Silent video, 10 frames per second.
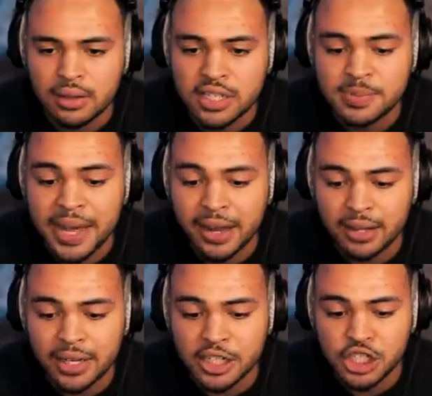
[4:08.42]
This man
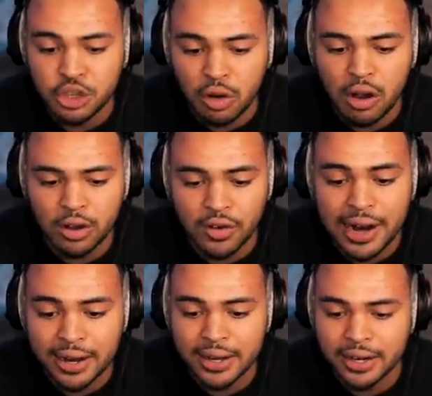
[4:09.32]
got that strong
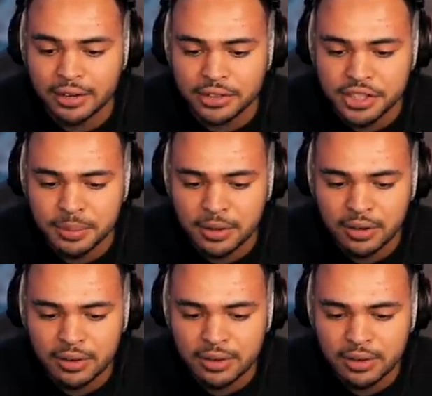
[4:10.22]
crackhead energy, bro.